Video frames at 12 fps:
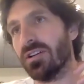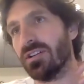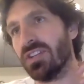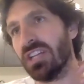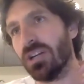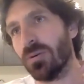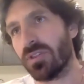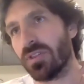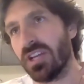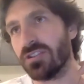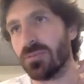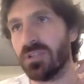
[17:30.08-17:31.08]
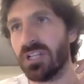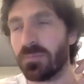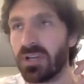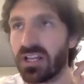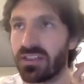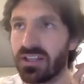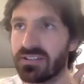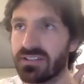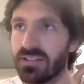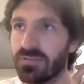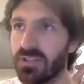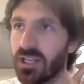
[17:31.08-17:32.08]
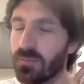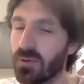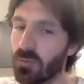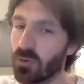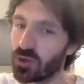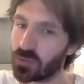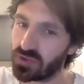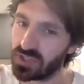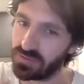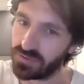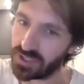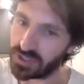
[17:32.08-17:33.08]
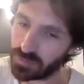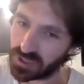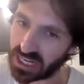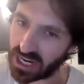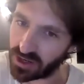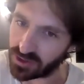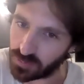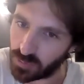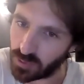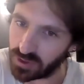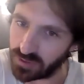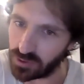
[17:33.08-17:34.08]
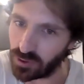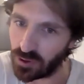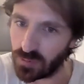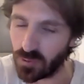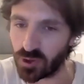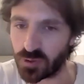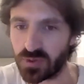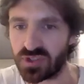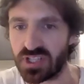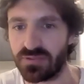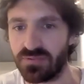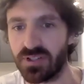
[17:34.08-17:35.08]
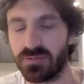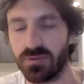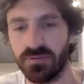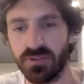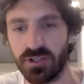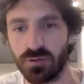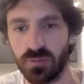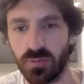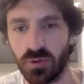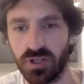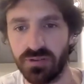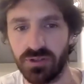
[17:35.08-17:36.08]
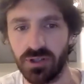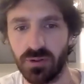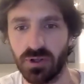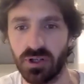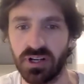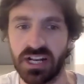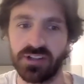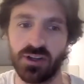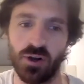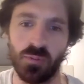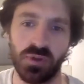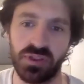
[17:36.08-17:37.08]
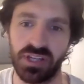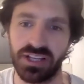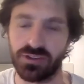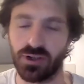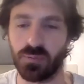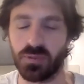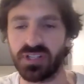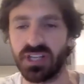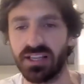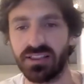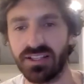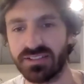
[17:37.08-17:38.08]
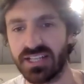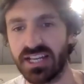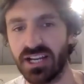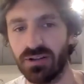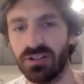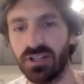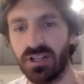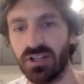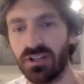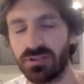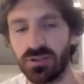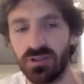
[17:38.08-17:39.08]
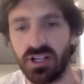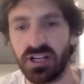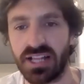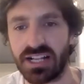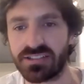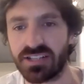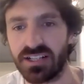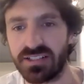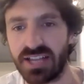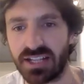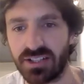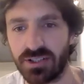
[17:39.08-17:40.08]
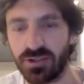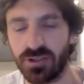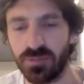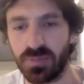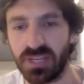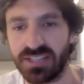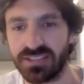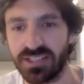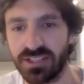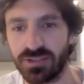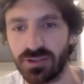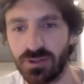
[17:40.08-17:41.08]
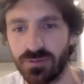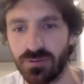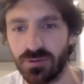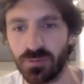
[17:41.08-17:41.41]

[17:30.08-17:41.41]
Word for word: deal with things or manipulate things differently, or be more specific from a character point of view, or more specific from a visual point of view, or learn how to open things up or take things down. So a lot of that's kind of technical and pacing and so forth.